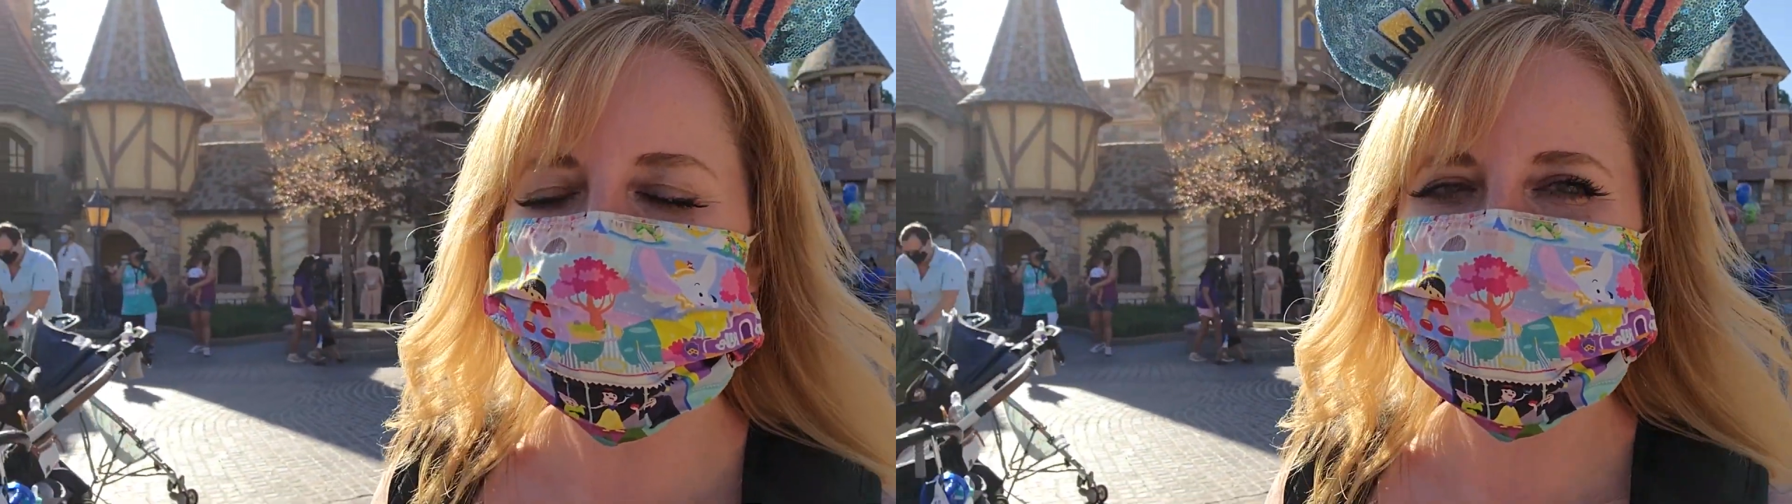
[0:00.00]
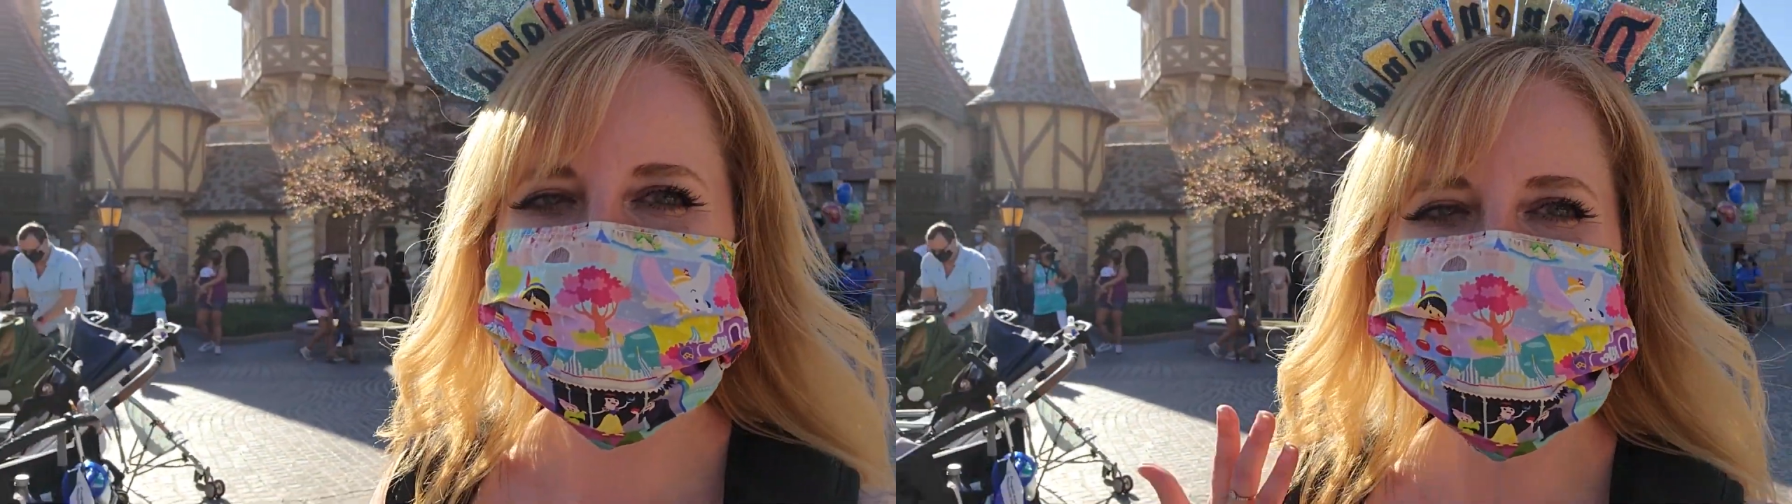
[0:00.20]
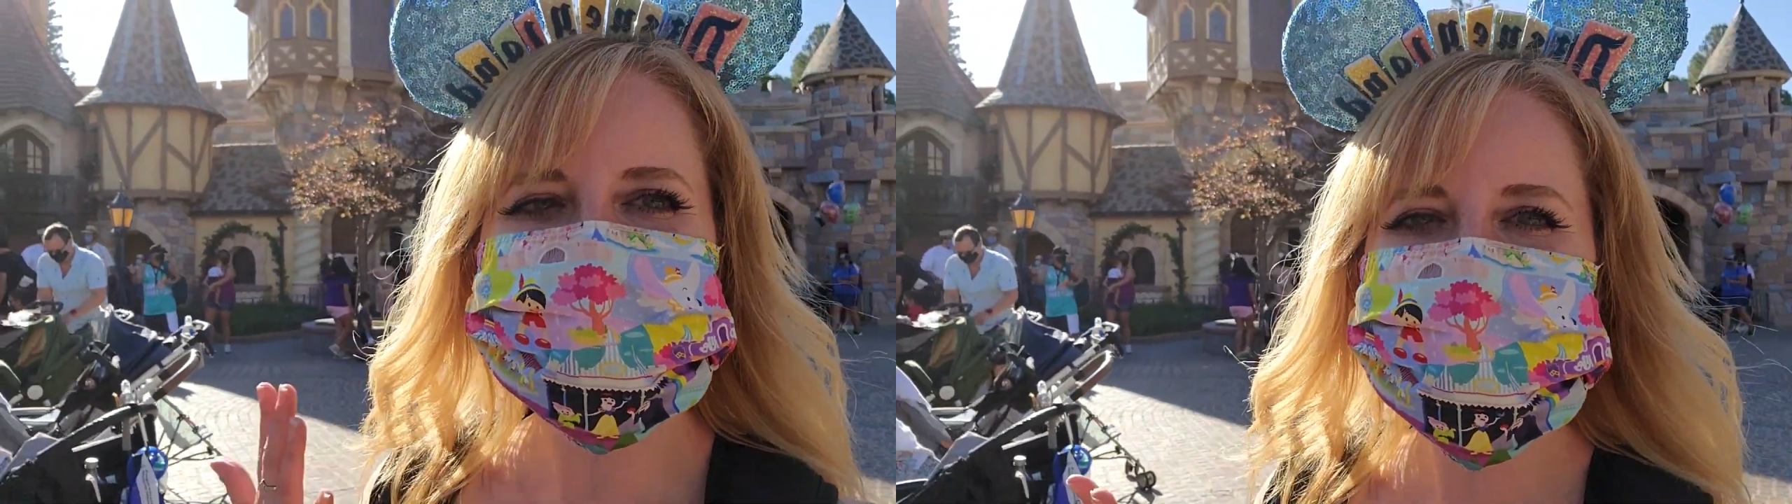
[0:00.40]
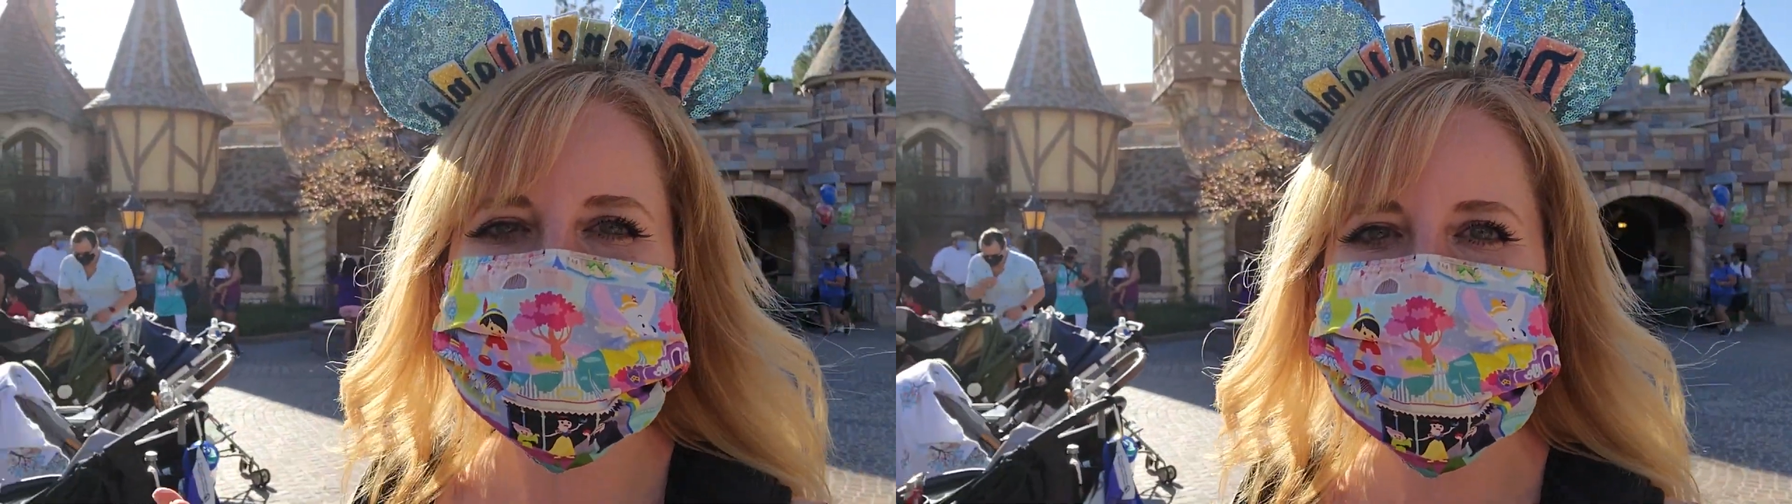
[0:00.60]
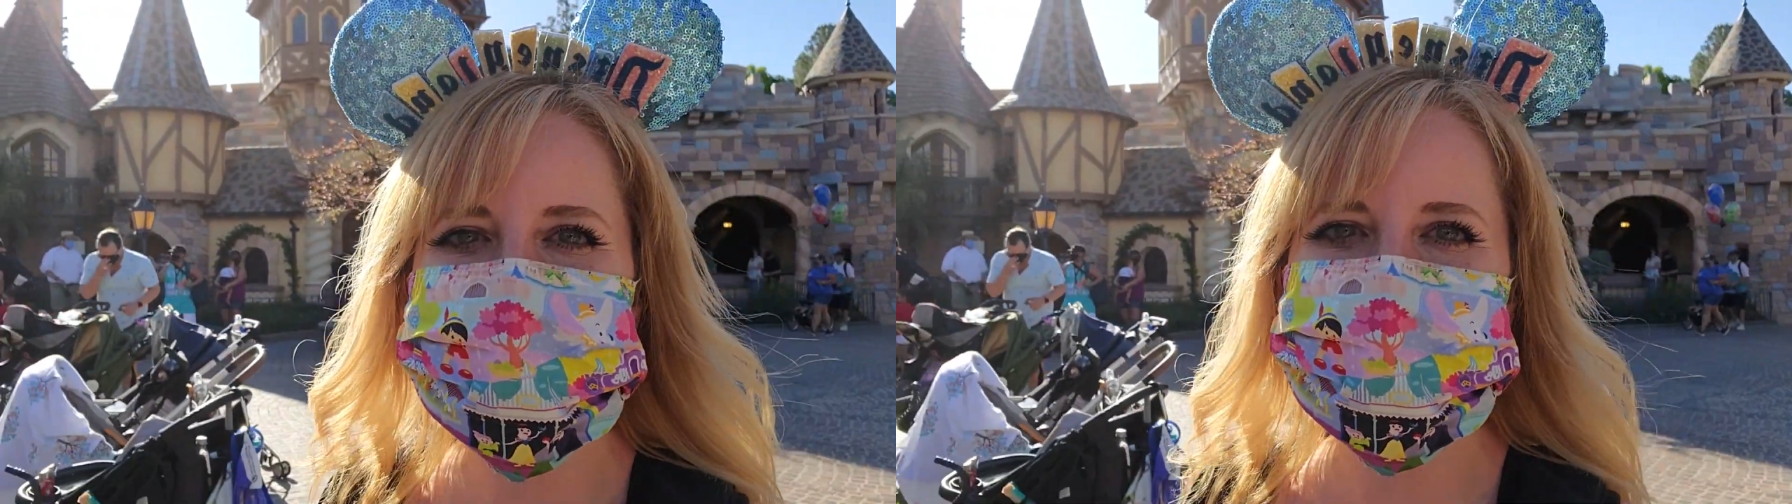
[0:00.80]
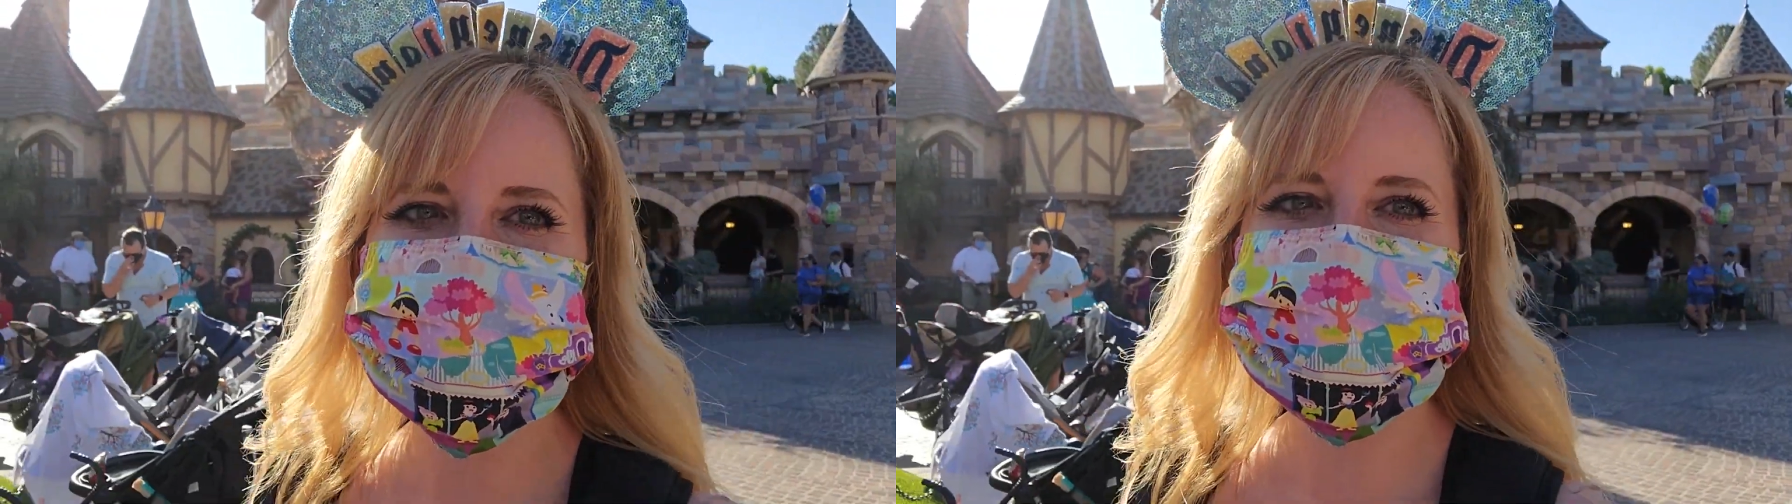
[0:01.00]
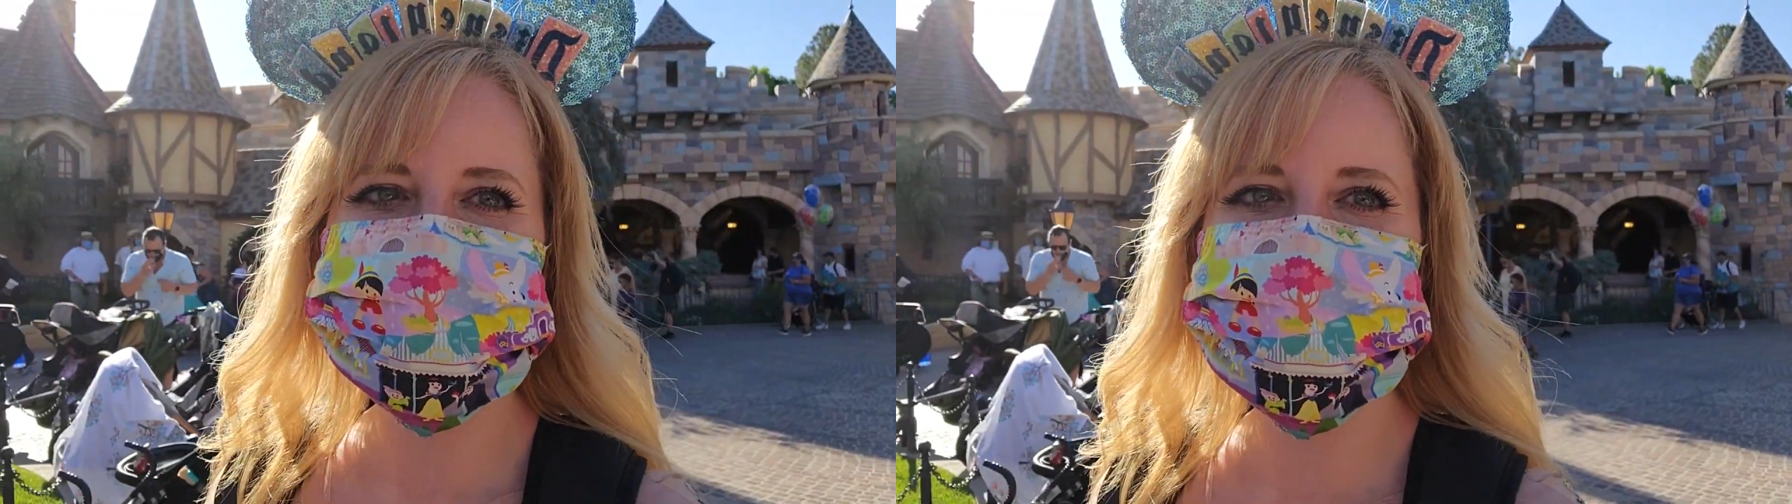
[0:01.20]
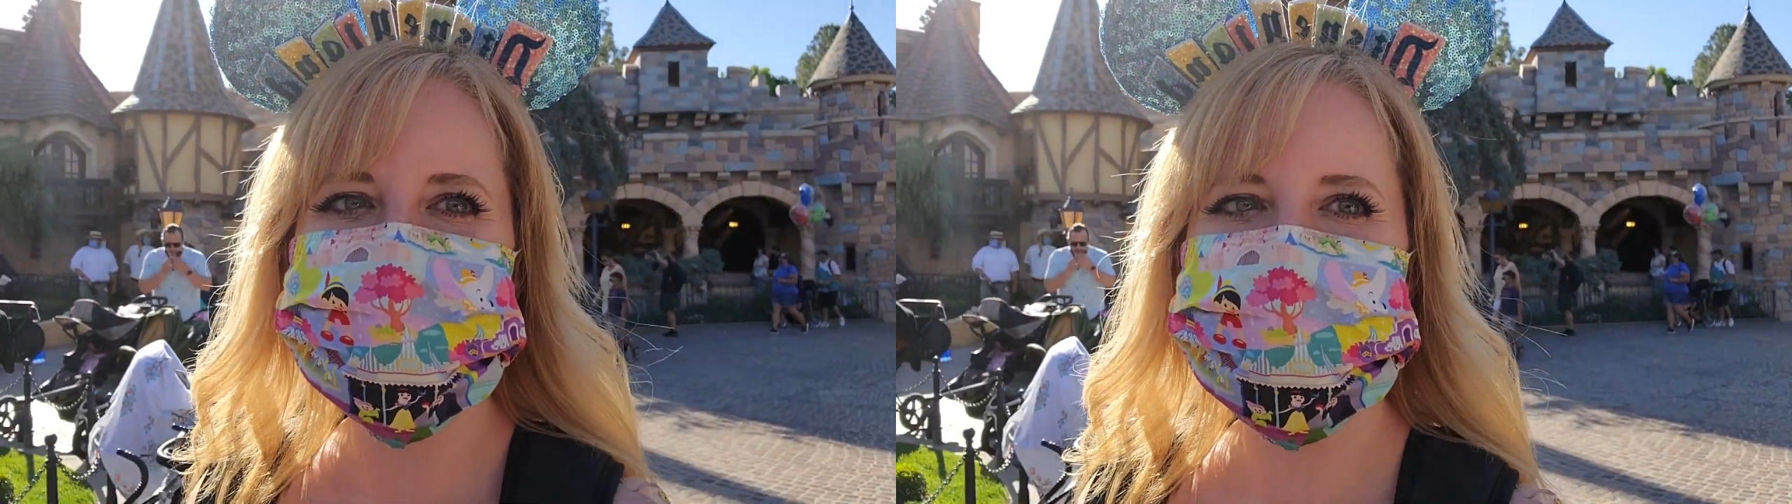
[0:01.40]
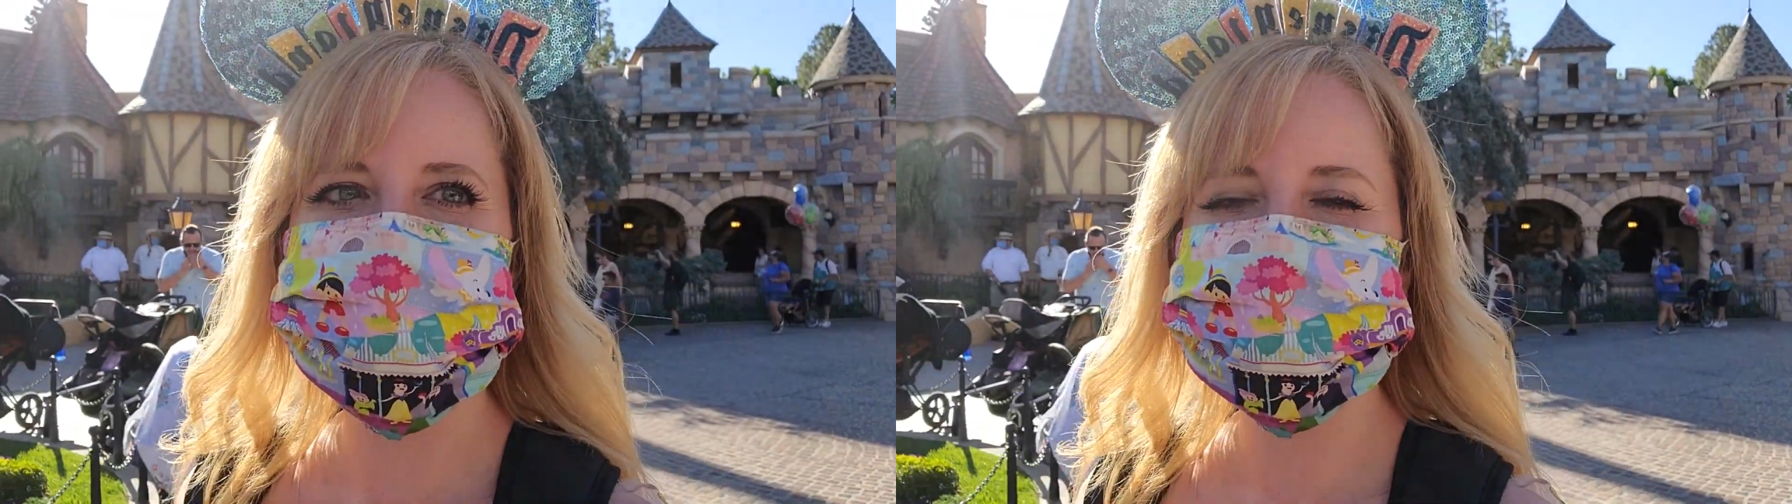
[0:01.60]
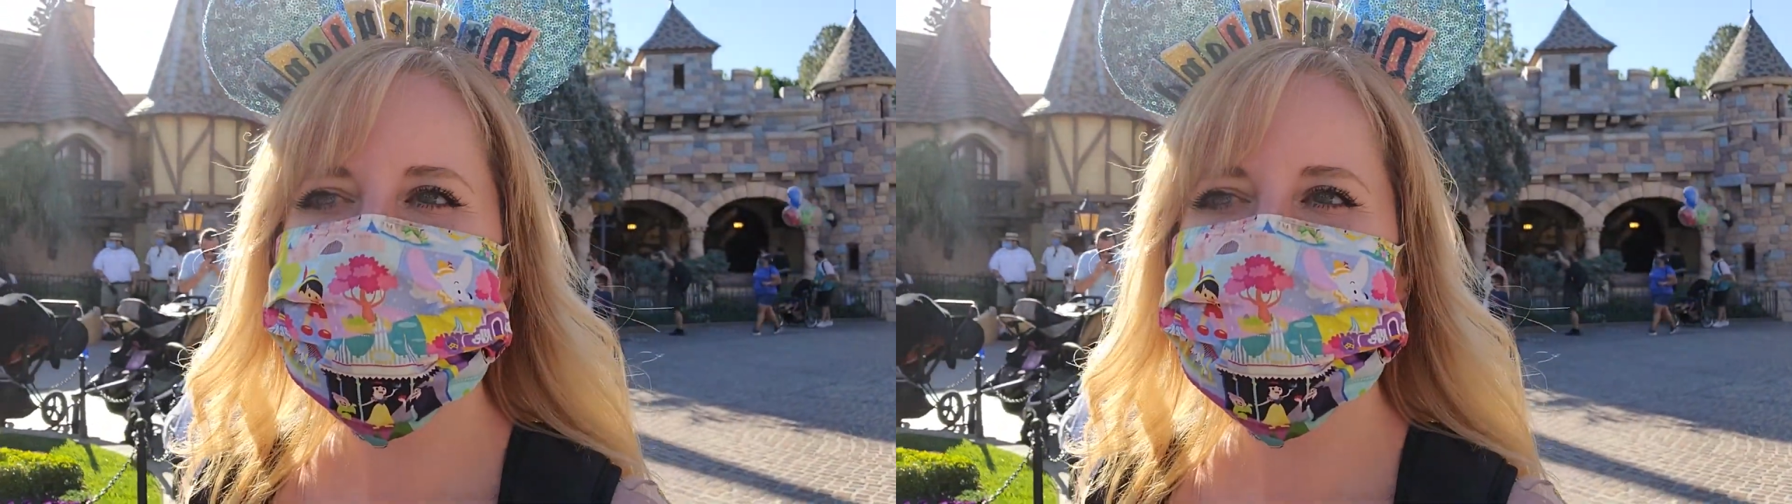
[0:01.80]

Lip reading: They did it very much in the vein